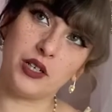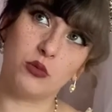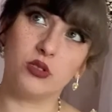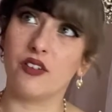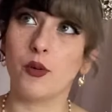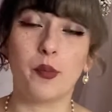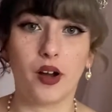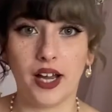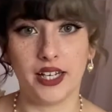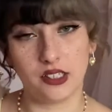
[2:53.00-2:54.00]
will never
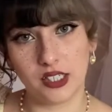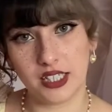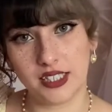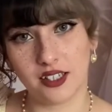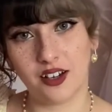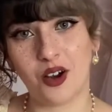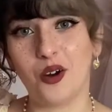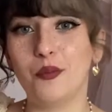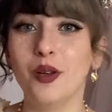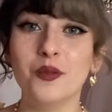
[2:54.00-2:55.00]
buy in Lolita are
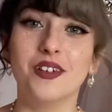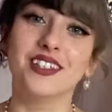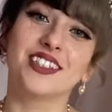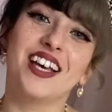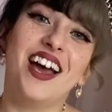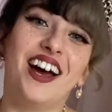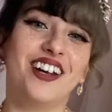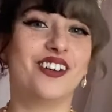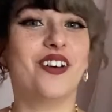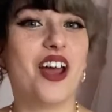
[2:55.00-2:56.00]
bloomers. And I
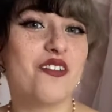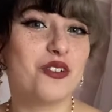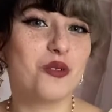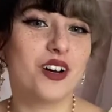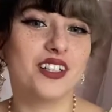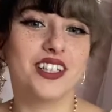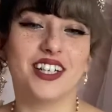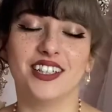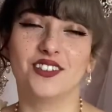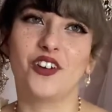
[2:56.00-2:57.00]
know everyone
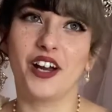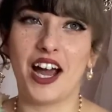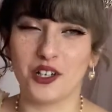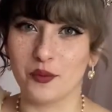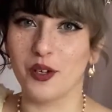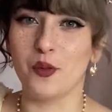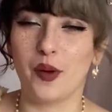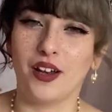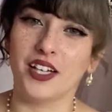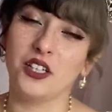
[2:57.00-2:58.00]
is very adamant
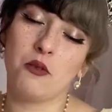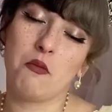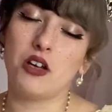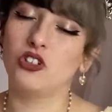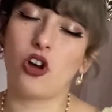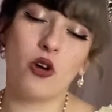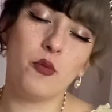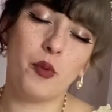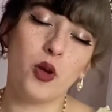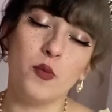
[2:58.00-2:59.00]
about like, you must own
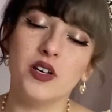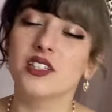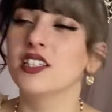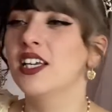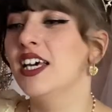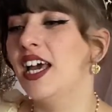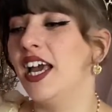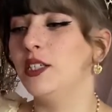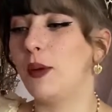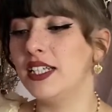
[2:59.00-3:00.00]
bloomers.
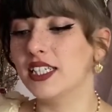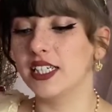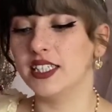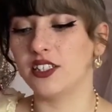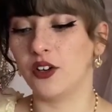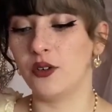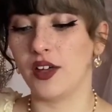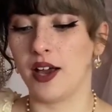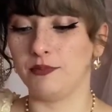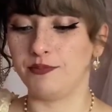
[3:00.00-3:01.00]
It's basically so that